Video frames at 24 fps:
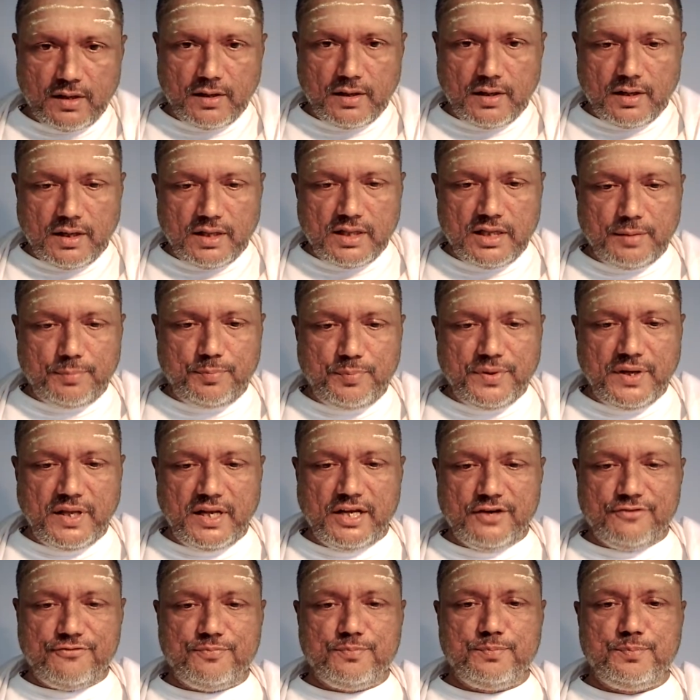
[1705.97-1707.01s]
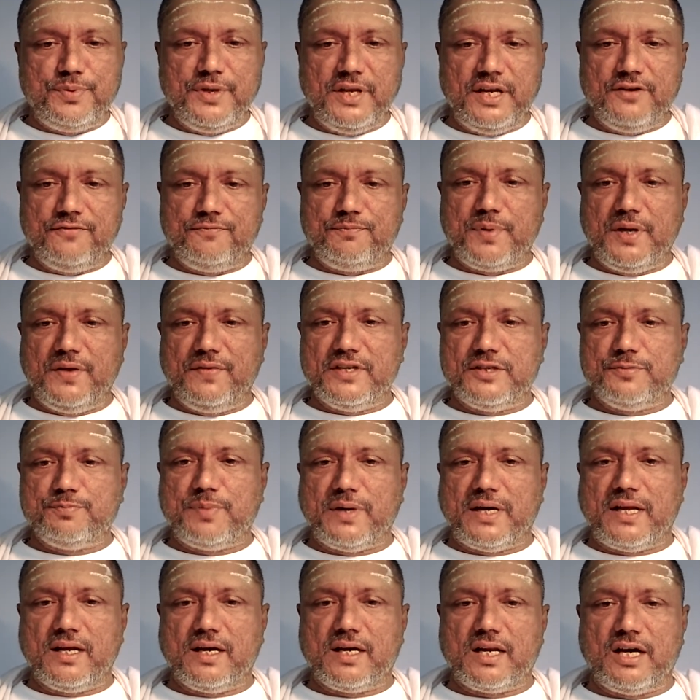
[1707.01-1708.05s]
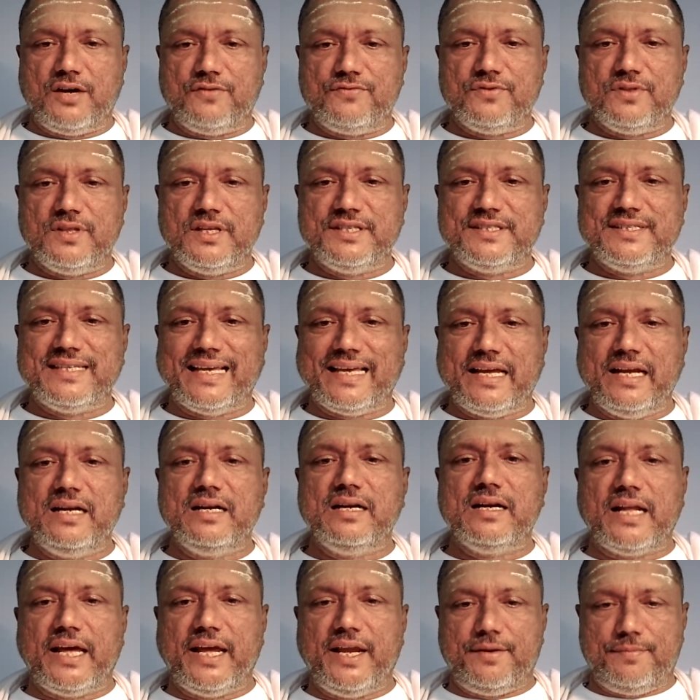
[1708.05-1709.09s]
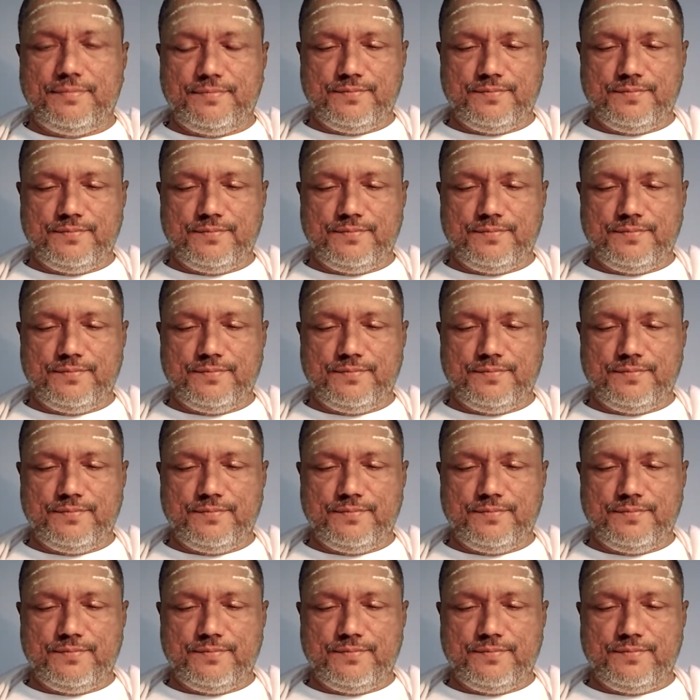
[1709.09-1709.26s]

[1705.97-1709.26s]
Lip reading: In the previous paragraph, the second line,